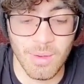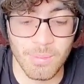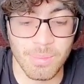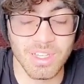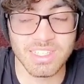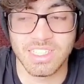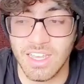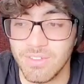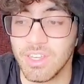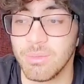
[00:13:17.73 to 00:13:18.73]
But
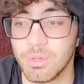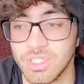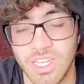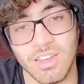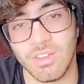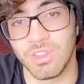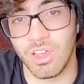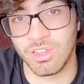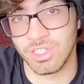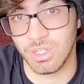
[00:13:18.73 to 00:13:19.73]
70% of the
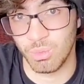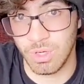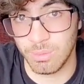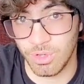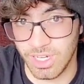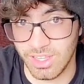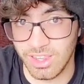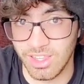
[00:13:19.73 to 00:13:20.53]
oxygen we breathe